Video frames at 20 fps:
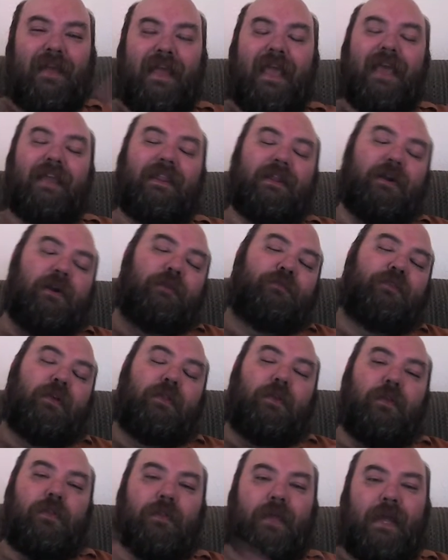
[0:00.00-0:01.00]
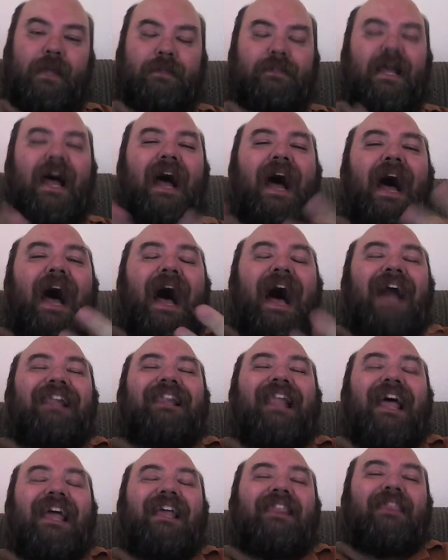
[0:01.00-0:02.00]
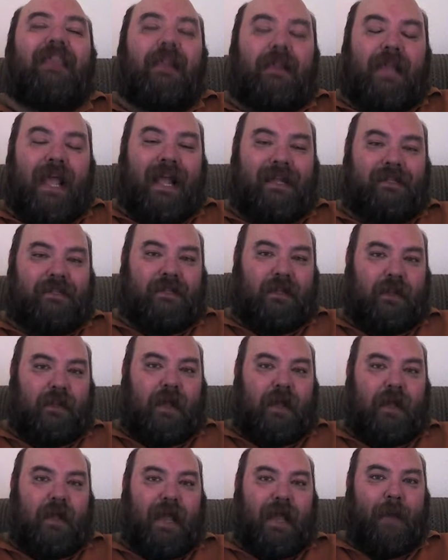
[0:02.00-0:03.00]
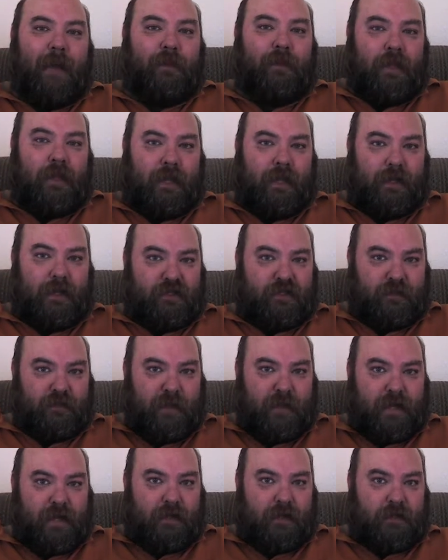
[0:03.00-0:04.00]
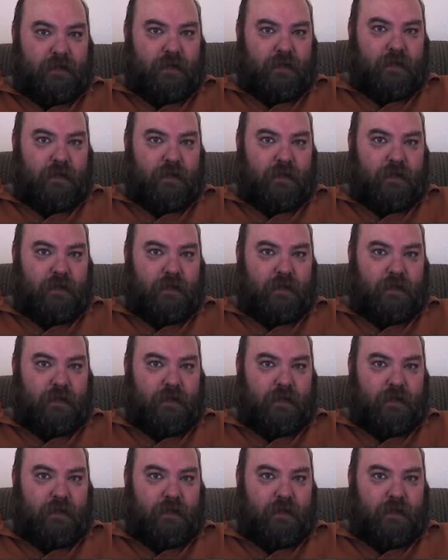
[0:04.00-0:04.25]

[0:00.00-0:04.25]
and there are a few other things. I like the Lancelot application manager